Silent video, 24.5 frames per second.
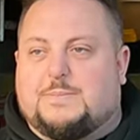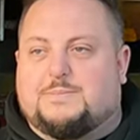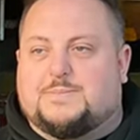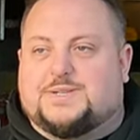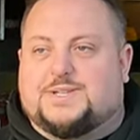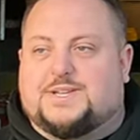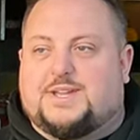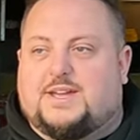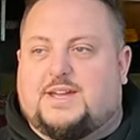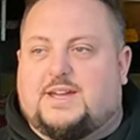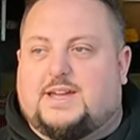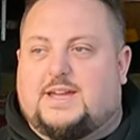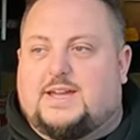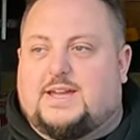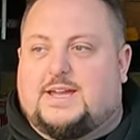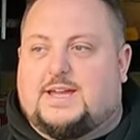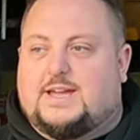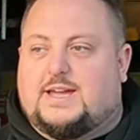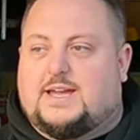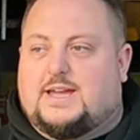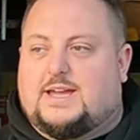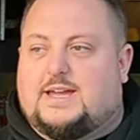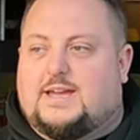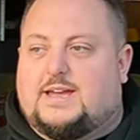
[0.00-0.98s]
bump steer,
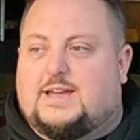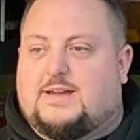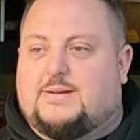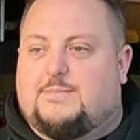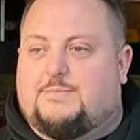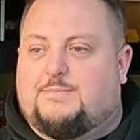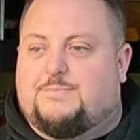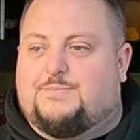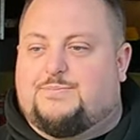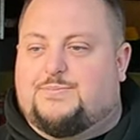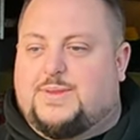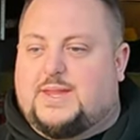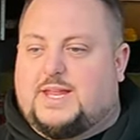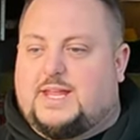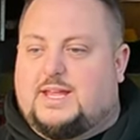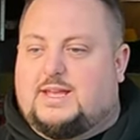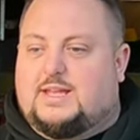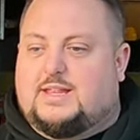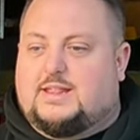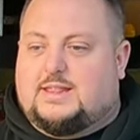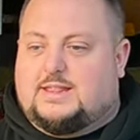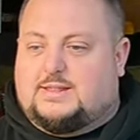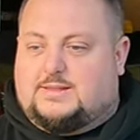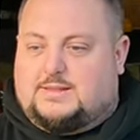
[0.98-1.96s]

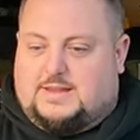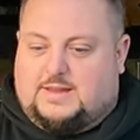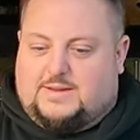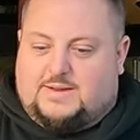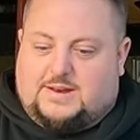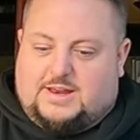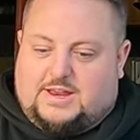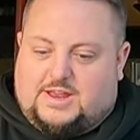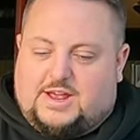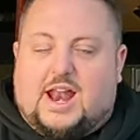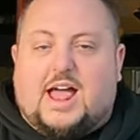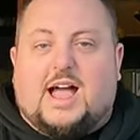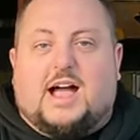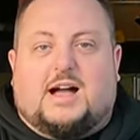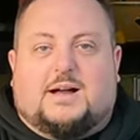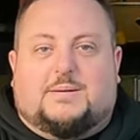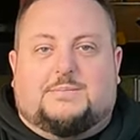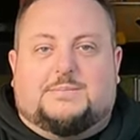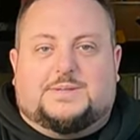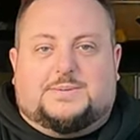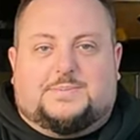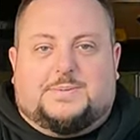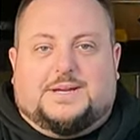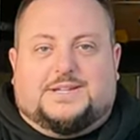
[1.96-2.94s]
your
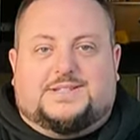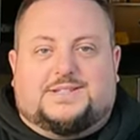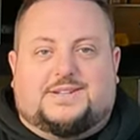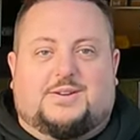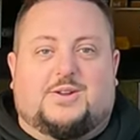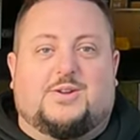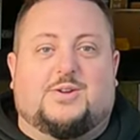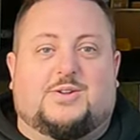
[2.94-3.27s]
arms, basically,